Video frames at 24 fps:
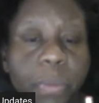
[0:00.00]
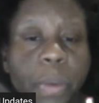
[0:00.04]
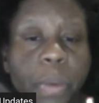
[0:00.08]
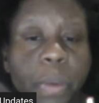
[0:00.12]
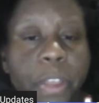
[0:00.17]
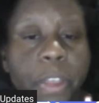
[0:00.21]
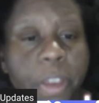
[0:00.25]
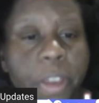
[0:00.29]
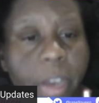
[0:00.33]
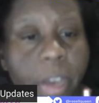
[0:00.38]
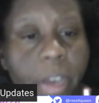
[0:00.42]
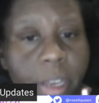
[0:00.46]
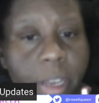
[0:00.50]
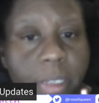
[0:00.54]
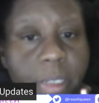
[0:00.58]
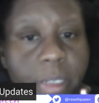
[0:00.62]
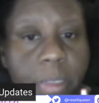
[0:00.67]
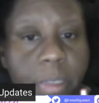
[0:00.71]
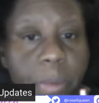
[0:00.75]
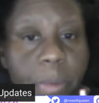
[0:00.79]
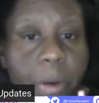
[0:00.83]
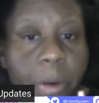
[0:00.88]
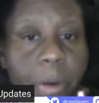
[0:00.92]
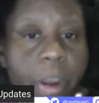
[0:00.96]
with a
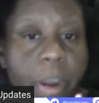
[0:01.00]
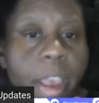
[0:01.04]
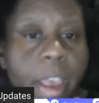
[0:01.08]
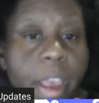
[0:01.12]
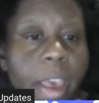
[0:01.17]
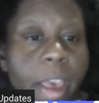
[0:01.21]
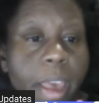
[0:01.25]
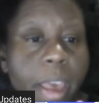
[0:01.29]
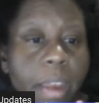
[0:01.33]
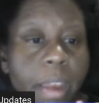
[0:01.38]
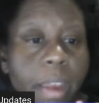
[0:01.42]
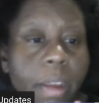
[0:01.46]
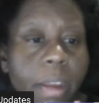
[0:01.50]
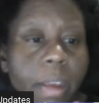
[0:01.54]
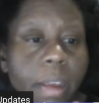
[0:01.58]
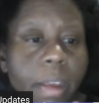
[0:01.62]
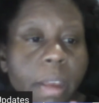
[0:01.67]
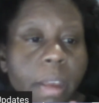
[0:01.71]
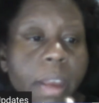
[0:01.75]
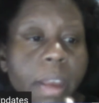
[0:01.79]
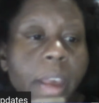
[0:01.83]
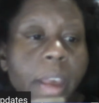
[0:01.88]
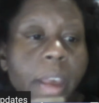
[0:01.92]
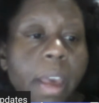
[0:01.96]
customer and
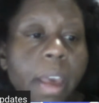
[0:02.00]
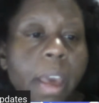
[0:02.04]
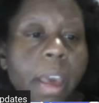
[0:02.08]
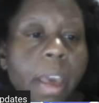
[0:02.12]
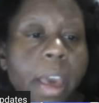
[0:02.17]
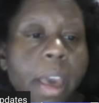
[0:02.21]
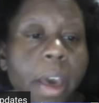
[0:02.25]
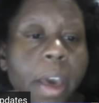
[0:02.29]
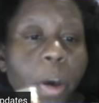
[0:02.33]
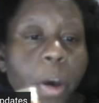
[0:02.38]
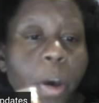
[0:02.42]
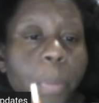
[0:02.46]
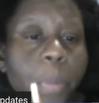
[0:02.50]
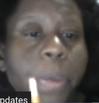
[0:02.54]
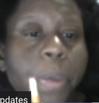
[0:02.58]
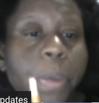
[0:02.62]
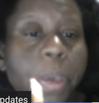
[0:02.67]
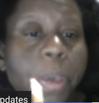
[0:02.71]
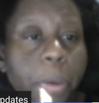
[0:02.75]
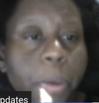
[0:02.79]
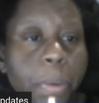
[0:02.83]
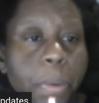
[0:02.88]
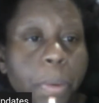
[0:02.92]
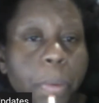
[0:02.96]
help
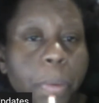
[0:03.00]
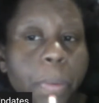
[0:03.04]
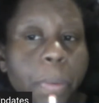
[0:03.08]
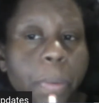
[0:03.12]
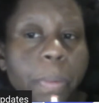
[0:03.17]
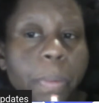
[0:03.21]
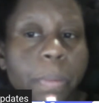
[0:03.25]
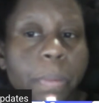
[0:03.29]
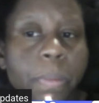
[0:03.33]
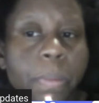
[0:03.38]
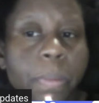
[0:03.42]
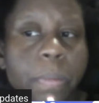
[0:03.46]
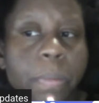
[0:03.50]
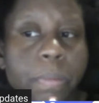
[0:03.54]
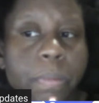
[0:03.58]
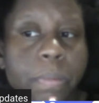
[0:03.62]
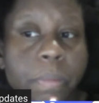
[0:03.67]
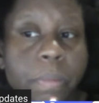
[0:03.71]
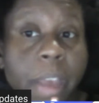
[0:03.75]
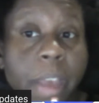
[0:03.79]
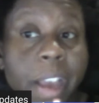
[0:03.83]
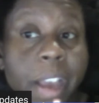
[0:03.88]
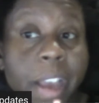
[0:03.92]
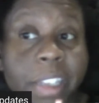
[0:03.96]
you
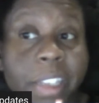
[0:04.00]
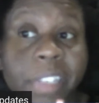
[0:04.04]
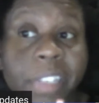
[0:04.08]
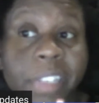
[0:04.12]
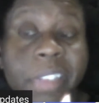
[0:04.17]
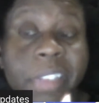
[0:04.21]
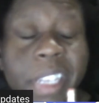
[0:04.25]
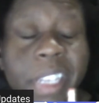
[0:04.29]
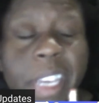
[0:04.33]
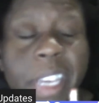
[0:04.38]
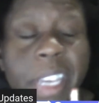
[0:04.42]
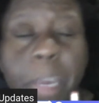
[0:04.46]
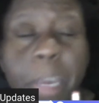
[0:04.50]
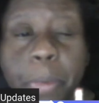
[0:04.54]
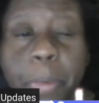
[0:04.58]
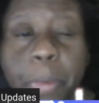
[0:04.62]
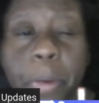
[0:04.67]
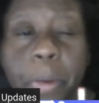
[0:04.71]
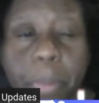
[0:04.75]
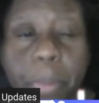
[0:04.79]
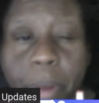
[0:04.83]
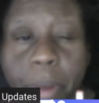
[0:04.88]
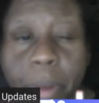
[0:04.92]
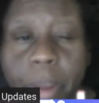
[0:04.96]
actually really keep
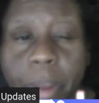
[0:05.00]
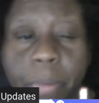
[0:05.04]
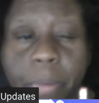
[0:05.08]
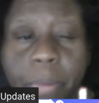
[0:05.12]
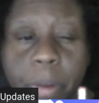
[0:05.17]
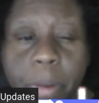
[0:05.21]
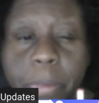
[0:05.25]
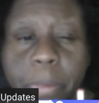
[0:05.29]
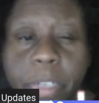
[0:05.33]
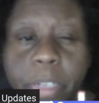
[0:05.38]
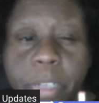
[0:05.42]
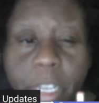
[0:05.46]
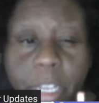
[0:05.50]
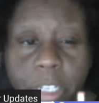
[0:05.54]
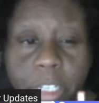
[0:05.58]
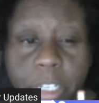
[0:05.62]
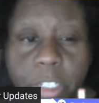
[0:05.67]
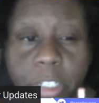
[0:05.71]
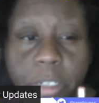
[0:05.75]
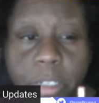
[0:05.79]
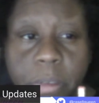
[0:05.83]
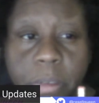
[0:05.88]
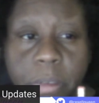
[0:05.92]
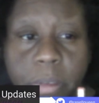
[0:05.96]
your brand
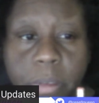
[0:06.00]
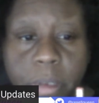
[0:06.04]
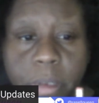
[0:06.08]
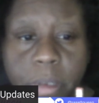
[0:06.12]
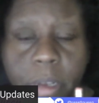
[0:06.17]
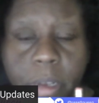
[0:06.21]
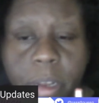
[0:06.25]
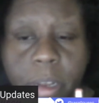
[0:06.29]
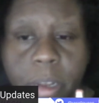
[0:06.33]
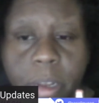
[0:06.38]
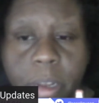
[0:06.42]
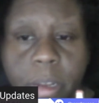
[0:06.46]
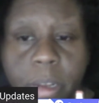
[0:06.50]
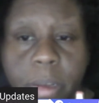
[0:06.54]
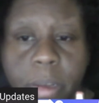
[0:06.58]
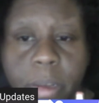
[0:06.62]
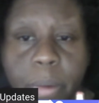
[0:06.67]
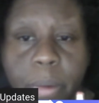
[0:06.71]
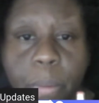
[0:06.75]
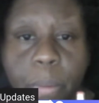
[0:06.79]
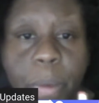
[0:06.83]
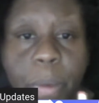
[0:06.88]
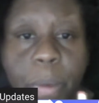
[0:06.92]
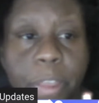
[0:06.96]
reputation
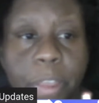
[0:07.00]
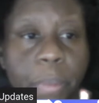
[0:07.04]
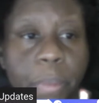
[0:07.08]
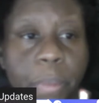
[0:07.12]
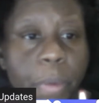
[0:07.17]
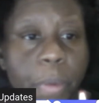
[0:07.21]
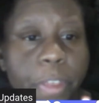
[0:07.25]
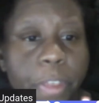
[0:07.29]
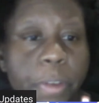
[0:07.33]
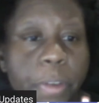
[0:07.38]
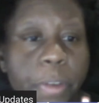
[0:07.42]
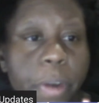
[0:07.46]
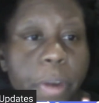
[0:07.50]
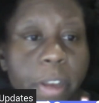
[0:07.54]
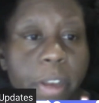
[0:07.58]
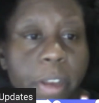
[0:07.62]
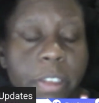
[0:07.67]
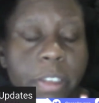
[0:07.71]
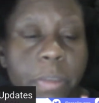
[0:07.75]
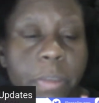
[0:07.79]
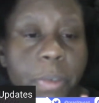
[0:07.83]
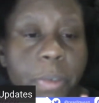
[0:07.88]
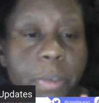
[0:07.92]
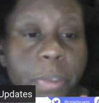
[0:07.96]
with your
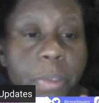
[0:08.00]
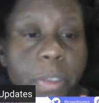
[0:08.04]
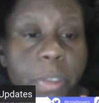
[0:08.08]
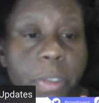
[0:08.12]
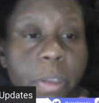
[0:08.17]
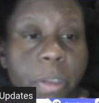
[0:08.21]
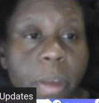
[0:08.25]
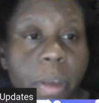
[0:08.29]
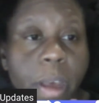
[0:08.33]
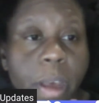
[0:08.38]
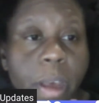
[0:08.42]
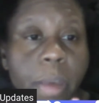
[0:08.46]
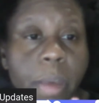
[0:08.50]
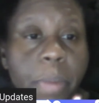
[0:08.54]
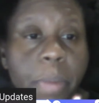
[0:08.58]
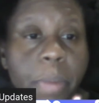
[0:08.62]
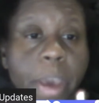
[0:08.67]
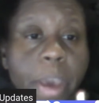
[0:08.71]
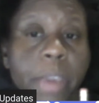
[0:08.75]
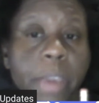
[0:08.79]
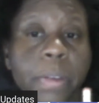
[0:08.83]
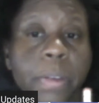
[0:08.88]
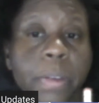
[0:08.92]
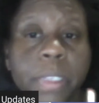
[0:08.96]
customers by
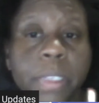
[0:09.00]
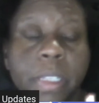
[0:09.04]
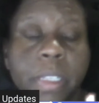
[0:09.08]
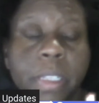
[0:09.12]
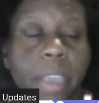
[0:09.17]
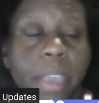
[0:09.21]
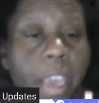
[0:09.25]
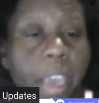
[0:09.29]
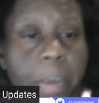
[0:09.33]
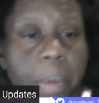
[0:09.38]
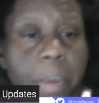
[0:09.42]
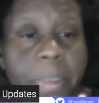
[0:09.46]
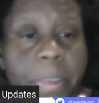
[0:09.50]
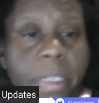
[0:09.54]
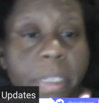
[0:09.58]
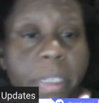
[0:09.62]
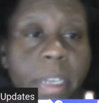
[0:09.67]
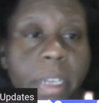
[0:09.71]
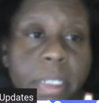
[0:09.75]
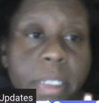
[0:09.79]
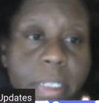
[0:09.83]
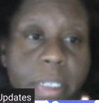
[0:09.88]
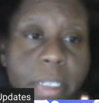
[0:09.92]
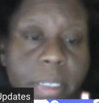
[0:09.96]
using the
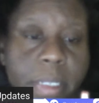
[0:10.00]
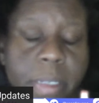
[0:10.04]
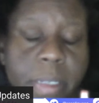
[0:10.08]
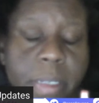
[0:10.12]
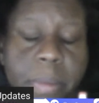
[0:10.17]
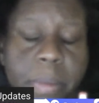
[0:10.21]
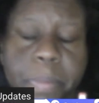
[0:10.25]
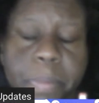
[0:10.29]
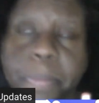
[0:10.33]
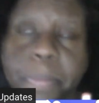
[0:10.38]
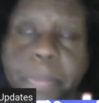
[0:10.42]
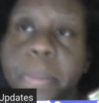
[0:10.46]
Amazon system.